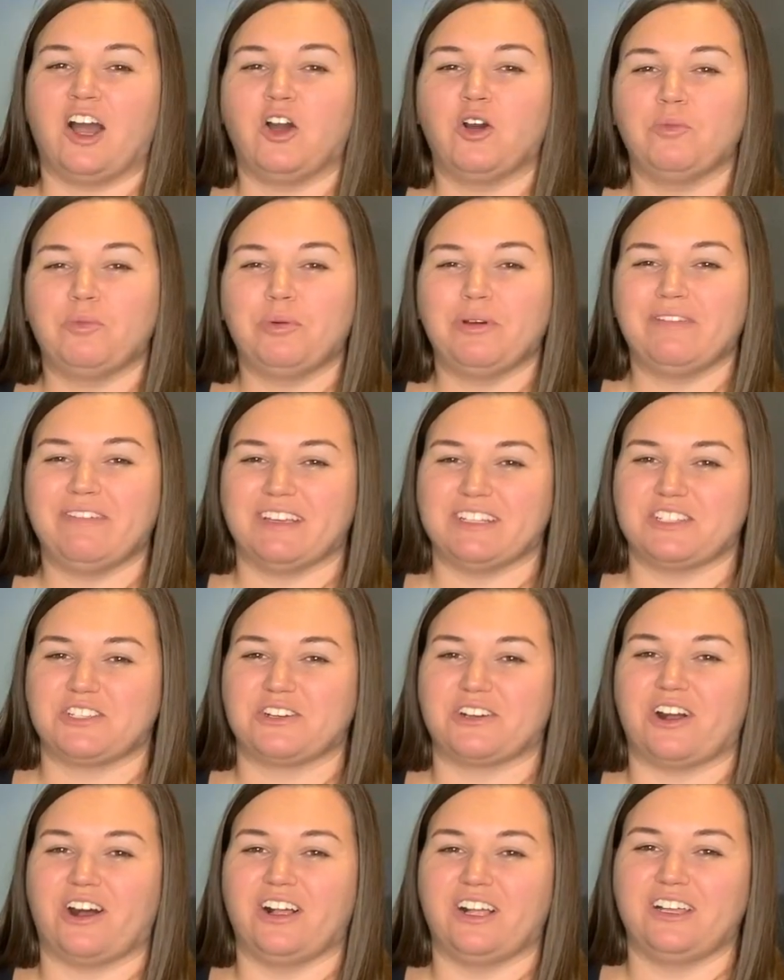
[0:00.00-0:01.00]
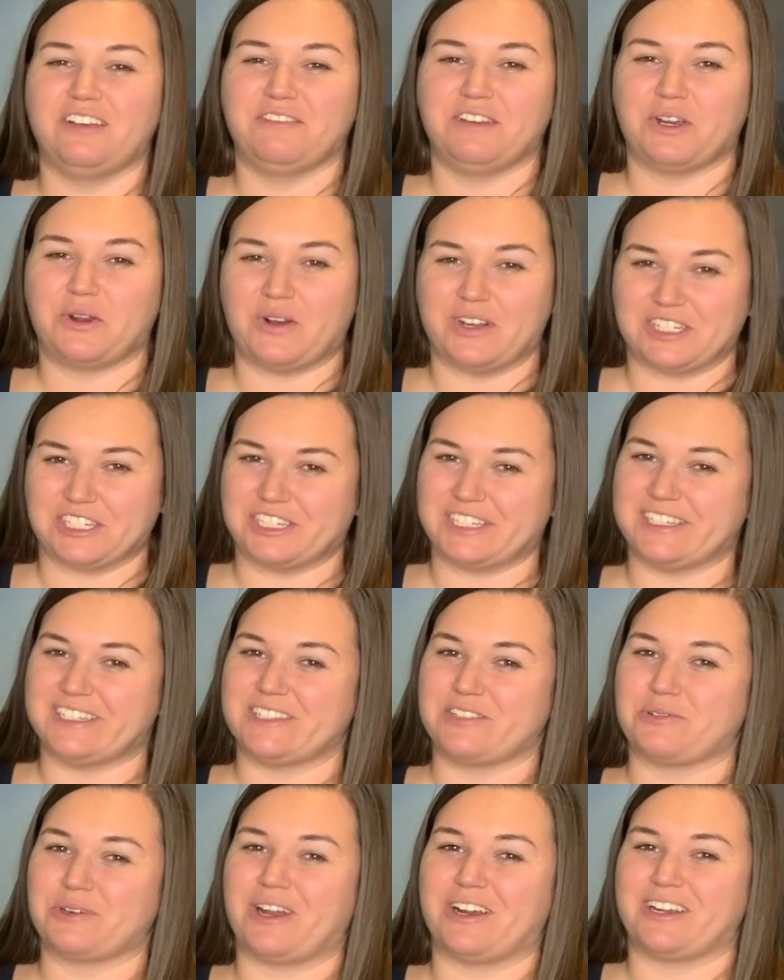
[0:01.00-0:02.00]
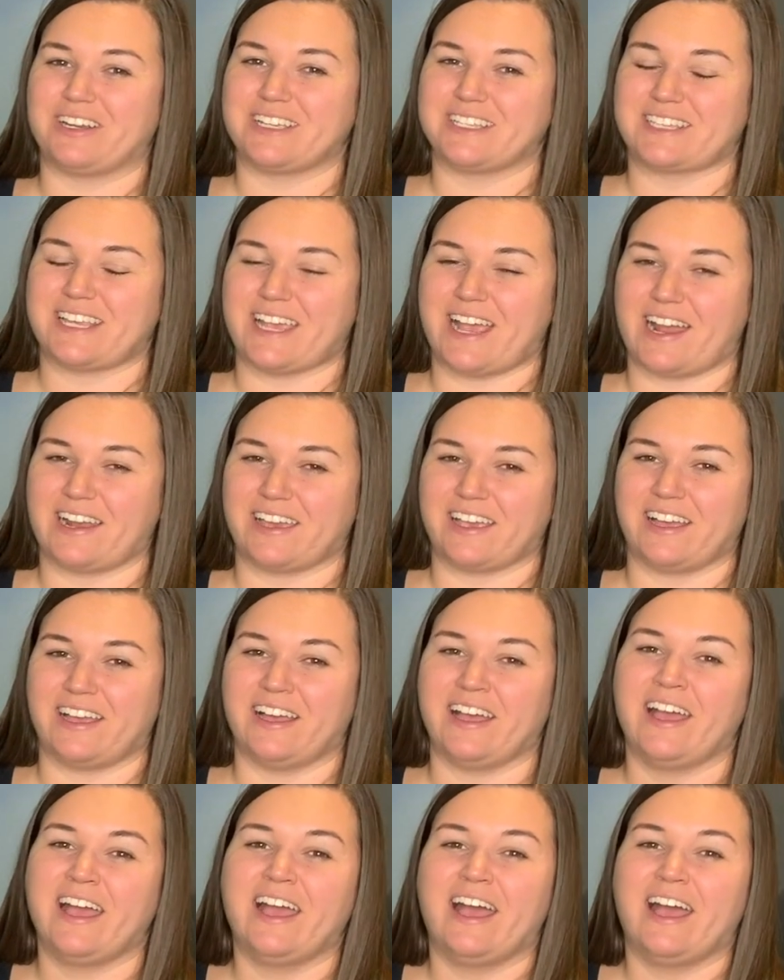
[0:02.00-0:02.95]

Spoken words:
hope we've answered all of your questions regarding sciatica.